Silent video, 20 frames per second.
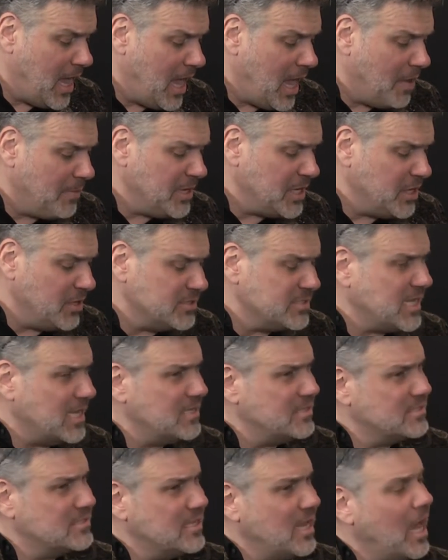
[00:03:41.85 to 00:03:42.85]
How many years
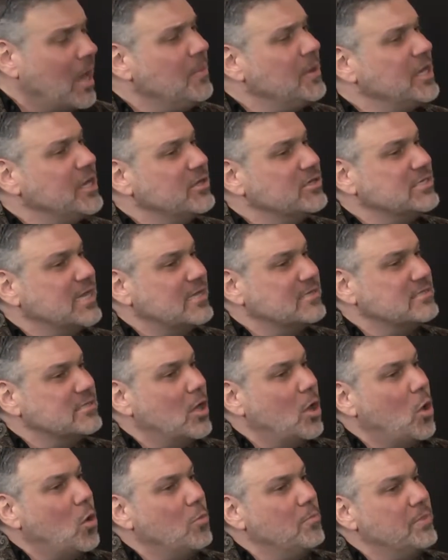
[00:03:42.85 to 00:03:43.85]
has
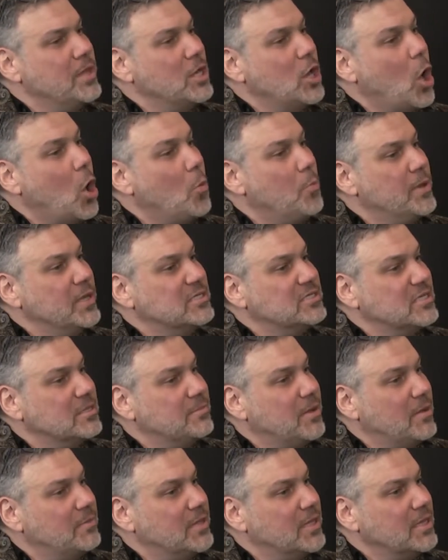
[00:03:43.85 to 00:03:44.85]
the home been open to
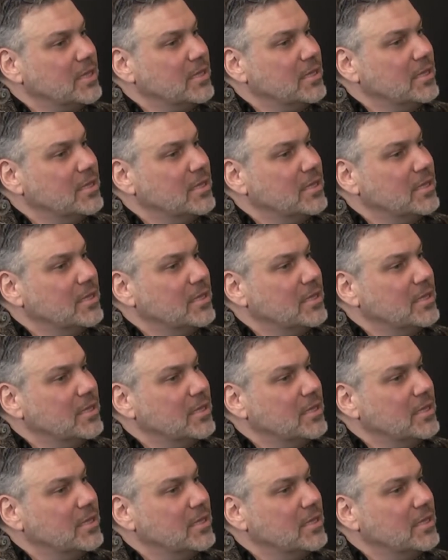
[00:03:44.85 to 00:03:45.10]
the public?